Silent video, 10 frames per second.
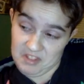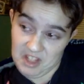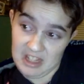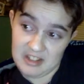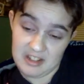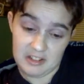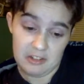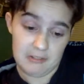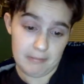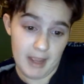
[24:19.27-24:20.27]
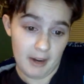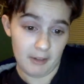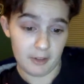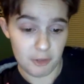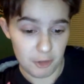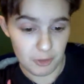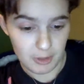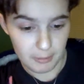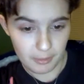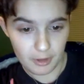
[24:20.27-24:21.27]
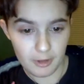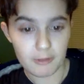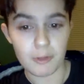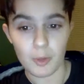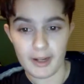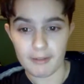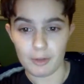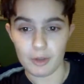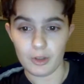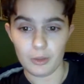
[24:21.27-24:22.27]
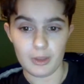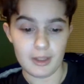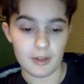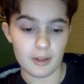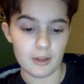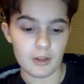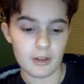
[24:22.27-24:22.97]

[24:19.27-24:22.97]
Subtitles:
Until Eric showed up forever ago later.